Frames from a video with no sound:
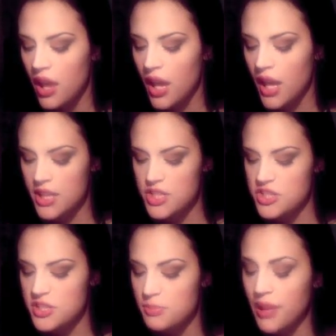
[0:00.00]
And it's
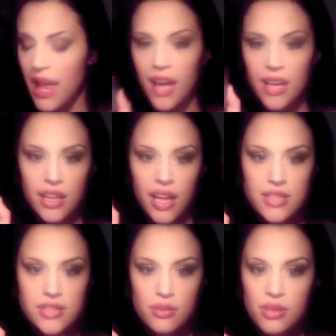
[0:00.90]
just a black. I
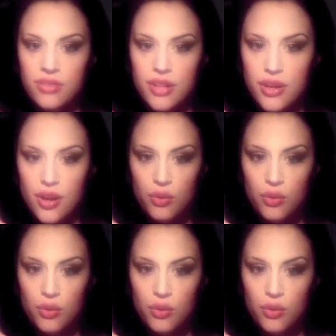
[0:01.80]
don't even know